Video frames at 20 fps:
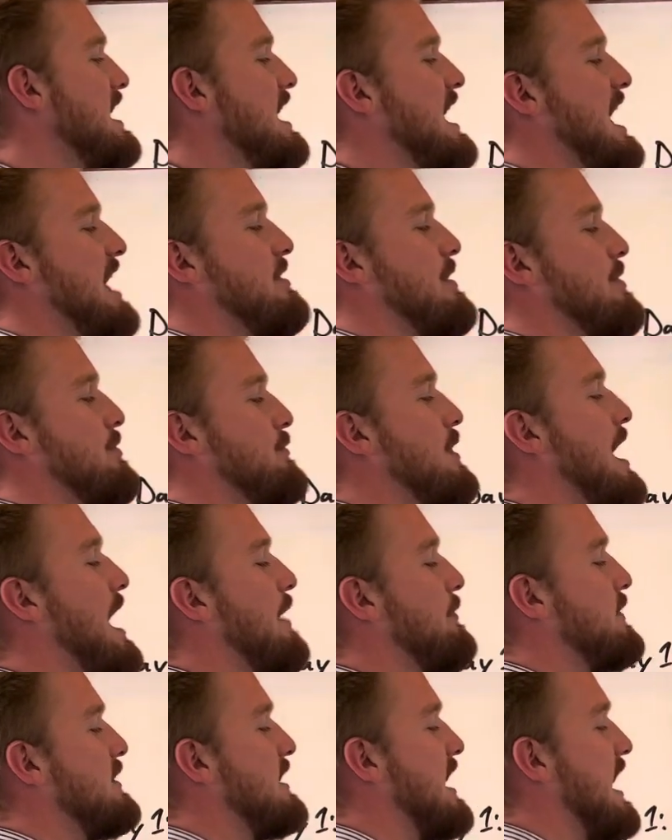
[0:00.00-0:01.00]
and then throughout
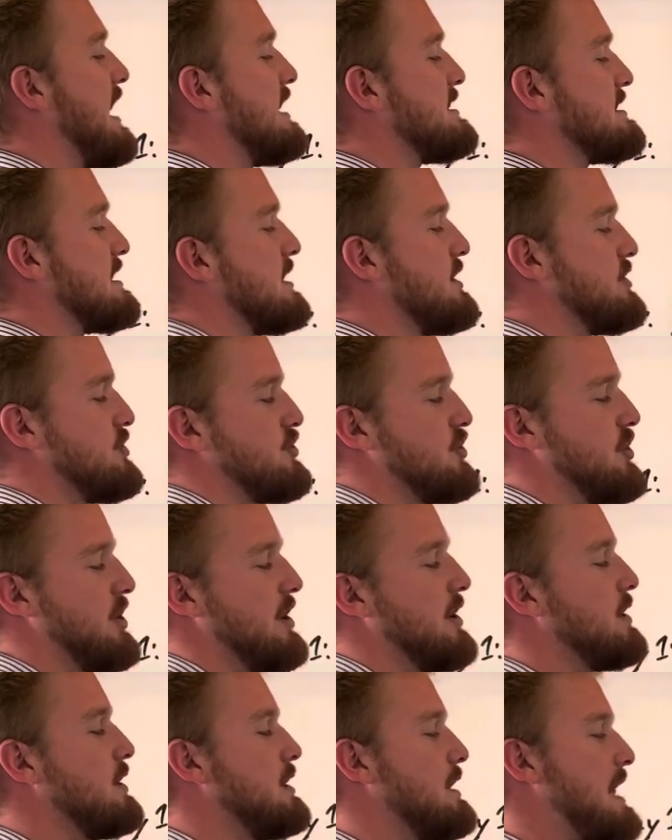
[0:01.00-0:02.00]
the day, it's going to
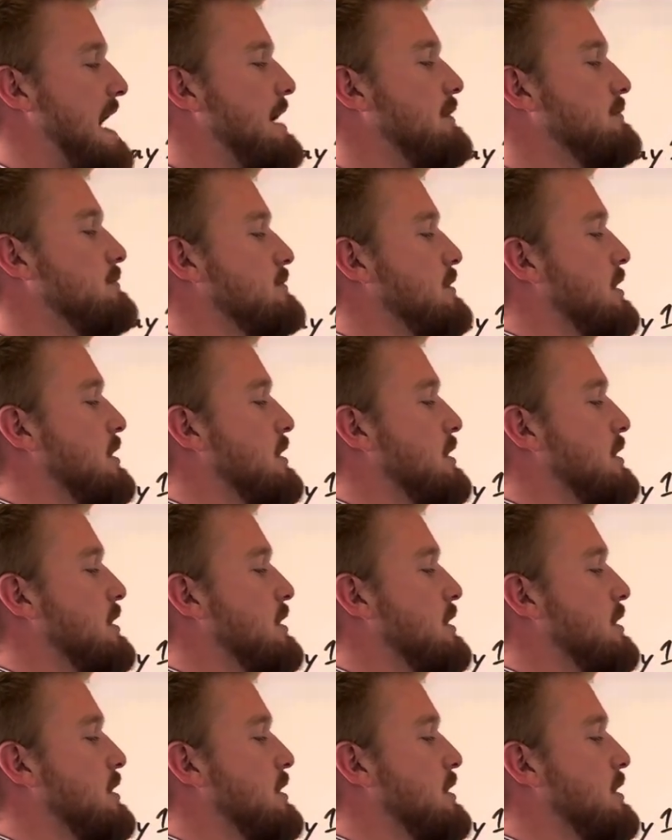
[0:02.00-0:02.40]
trickle up.